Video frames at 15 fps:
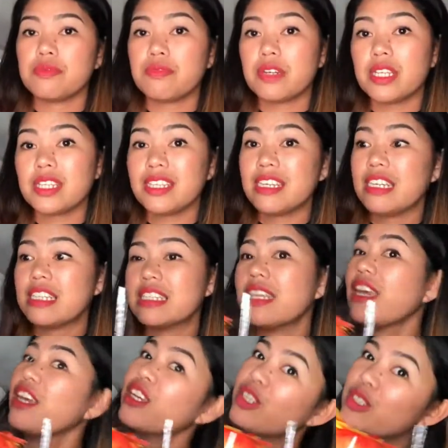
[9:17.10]
Pretty.
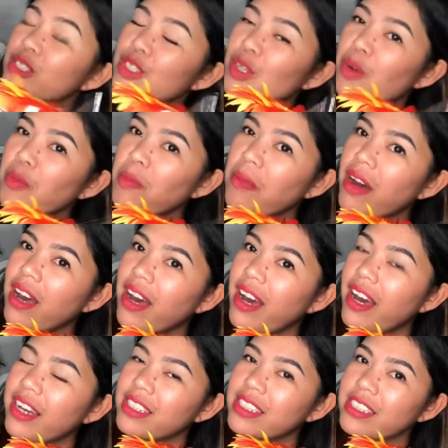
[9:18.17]
Thank you so
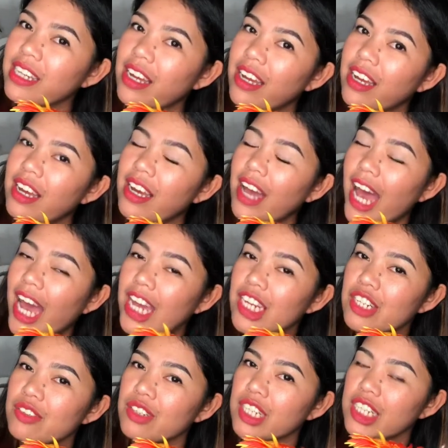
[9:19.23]
much,
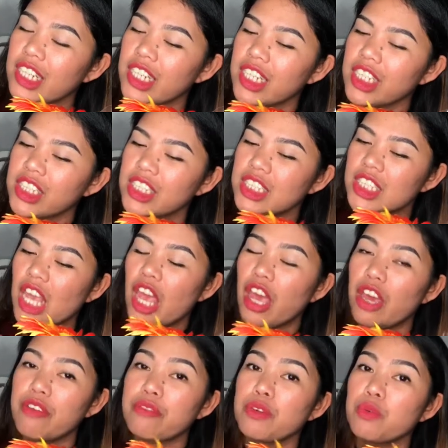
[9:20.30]
Irish.
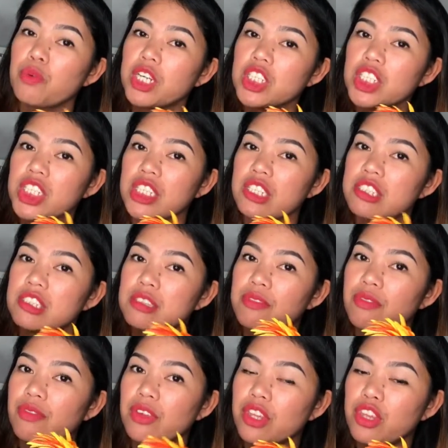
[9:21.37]
If you're watching this
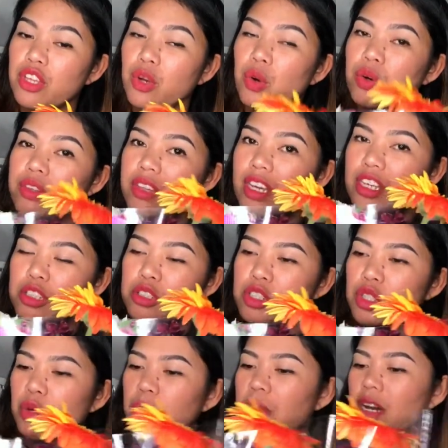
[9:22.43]
video, thank you
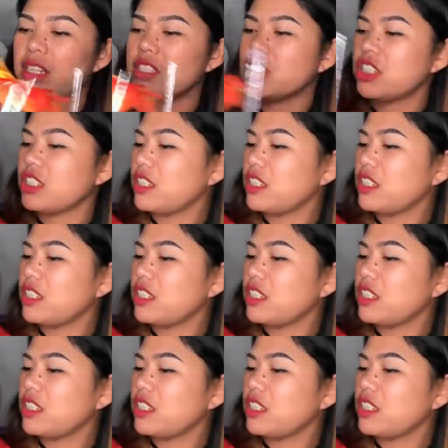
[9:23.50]
so much.